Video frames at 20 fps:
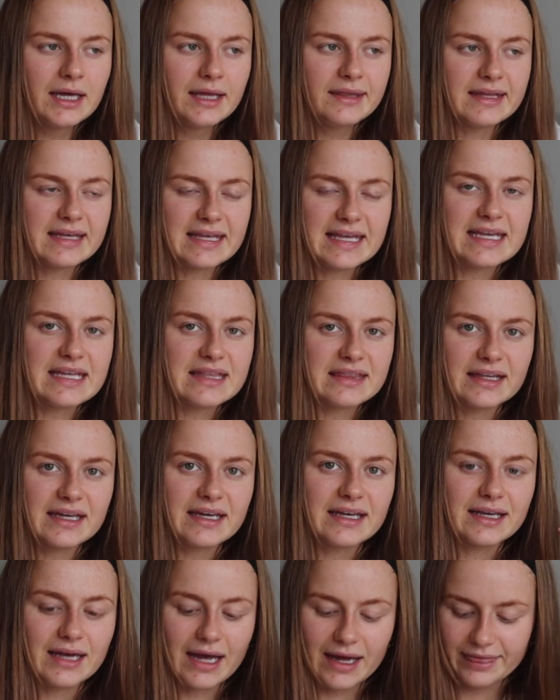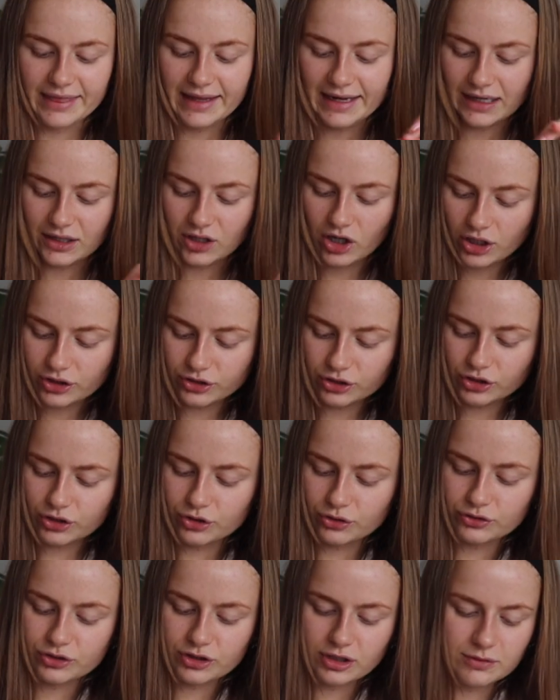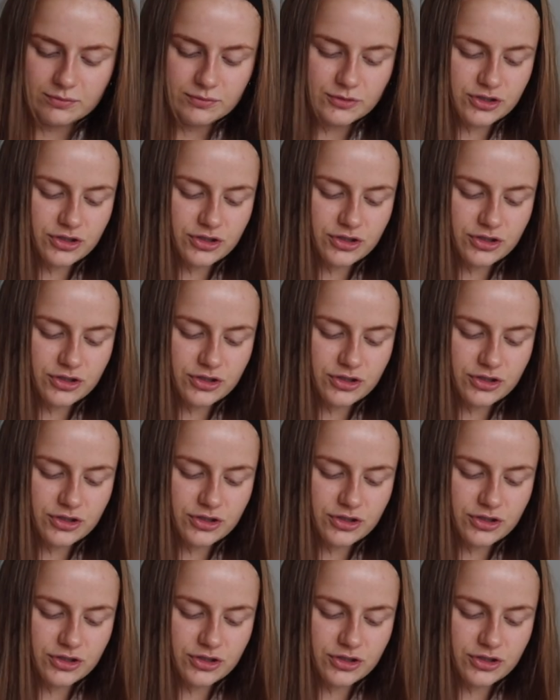the key thing, and then I color code them.